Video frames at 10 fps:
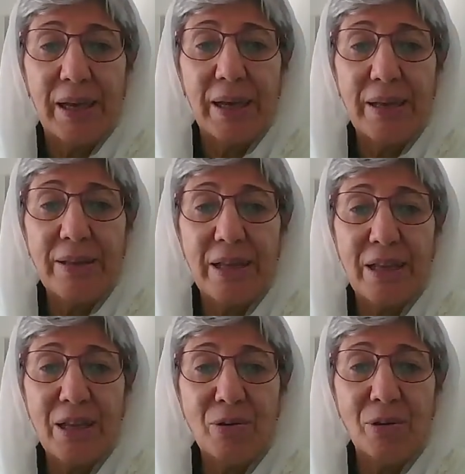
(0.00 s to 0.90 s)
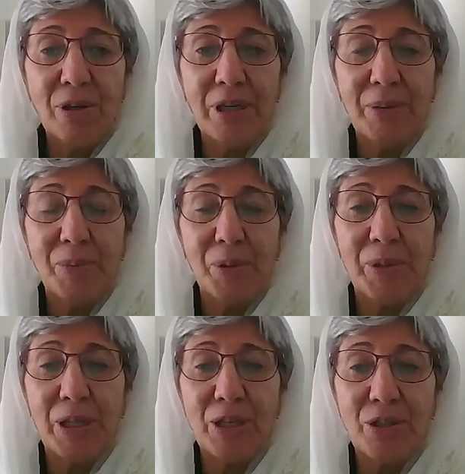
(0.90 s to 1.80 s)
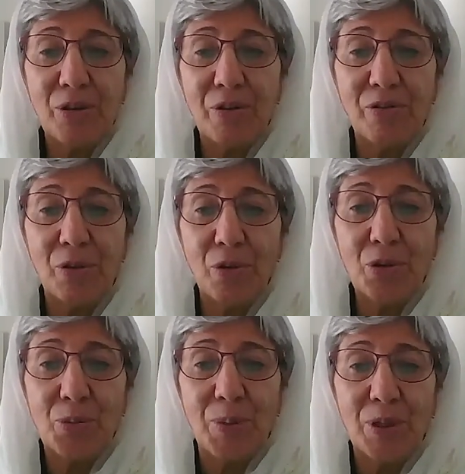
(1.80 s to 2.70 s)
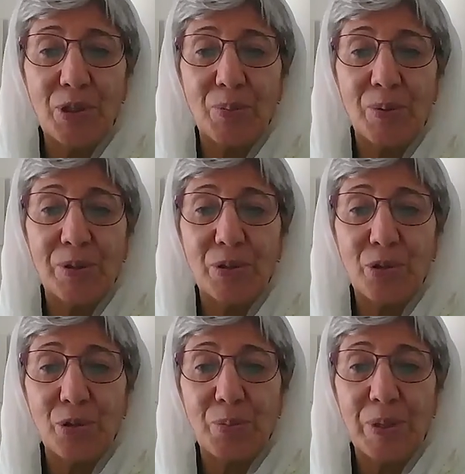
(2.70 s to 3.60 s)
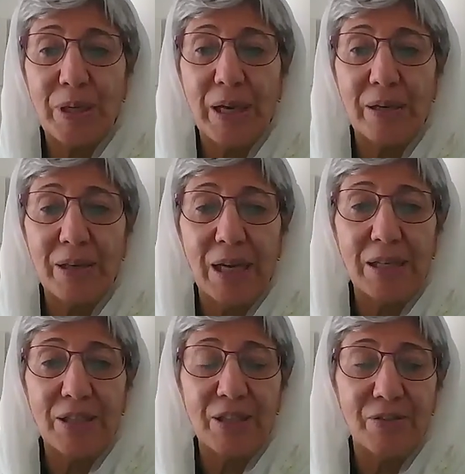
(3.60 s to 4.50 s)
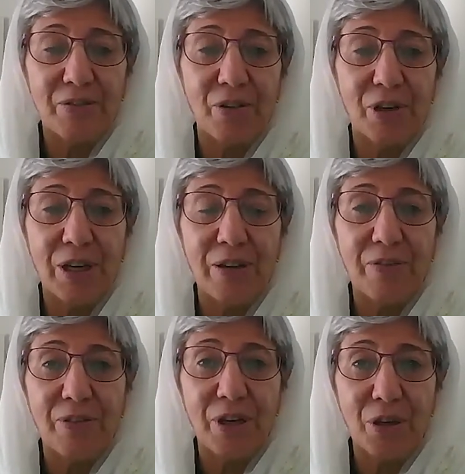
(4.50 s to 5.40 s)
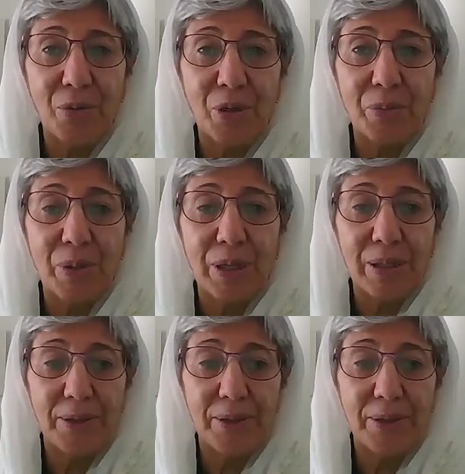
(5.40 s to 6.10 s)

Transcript: and the equal implementation of those principles should be a reality for every human being.